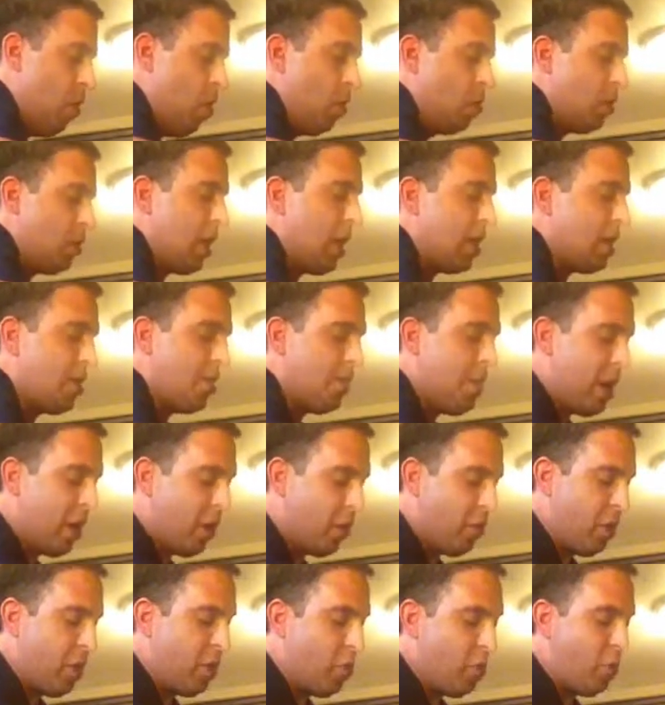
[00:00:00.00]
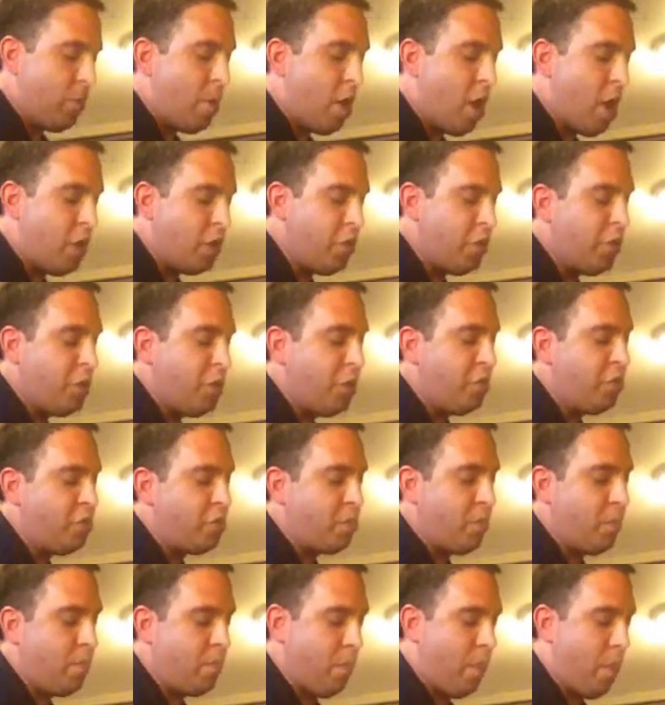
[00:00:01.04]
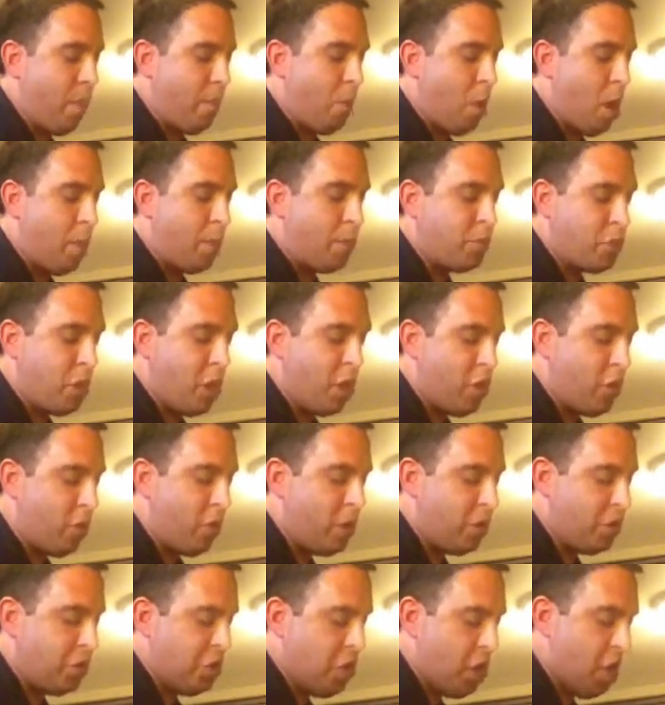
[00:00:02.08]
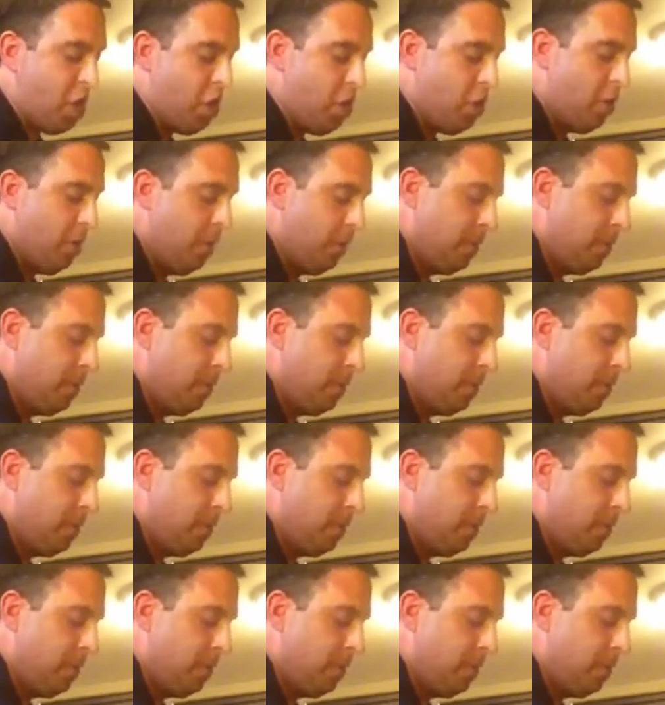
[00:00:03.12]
So you got some pecorino romano. You could use some Parmigiano Reggiano.